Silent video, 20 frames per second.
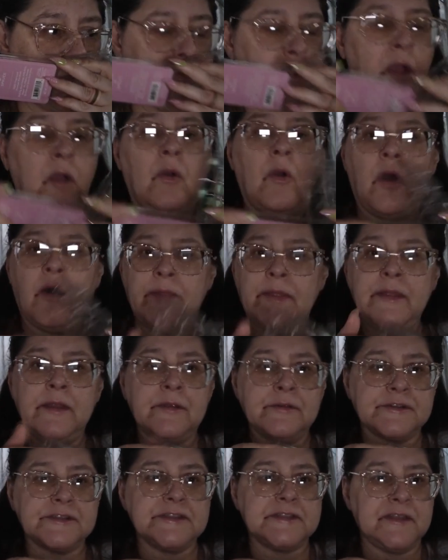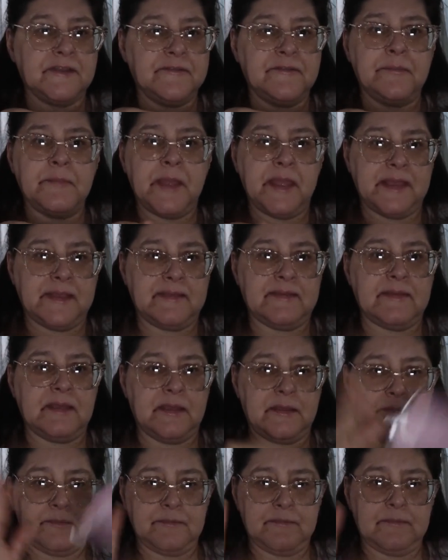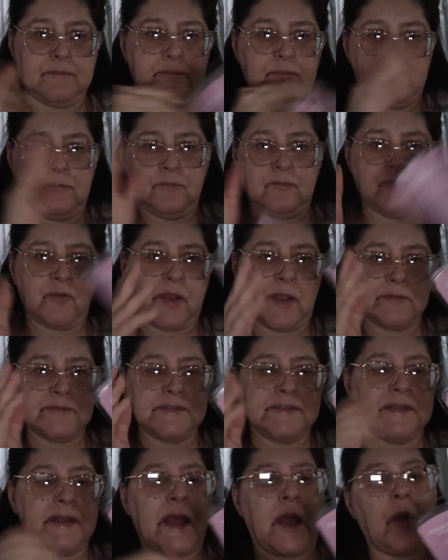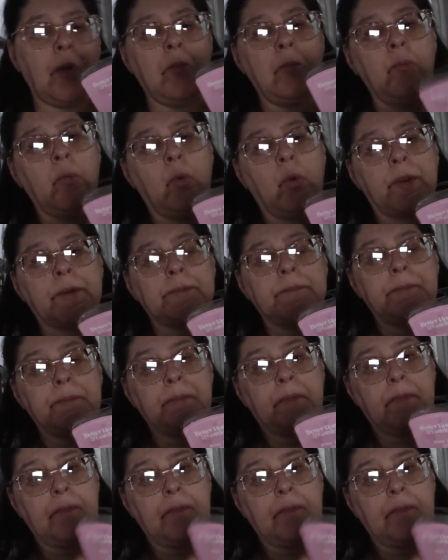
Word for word: No, all that other stuff makes it, rounds it out more.